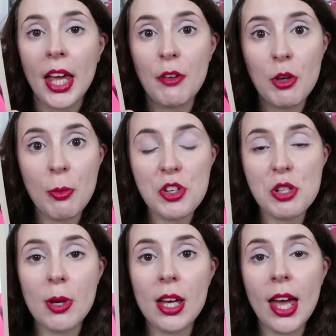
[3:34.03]
If you
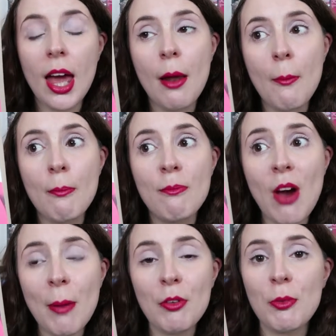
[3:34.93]
watched my
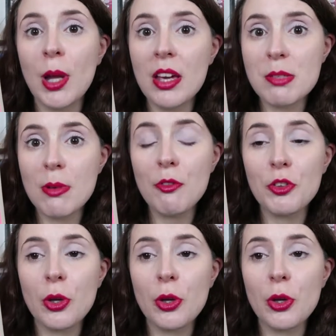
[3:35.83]
wrap up from last month,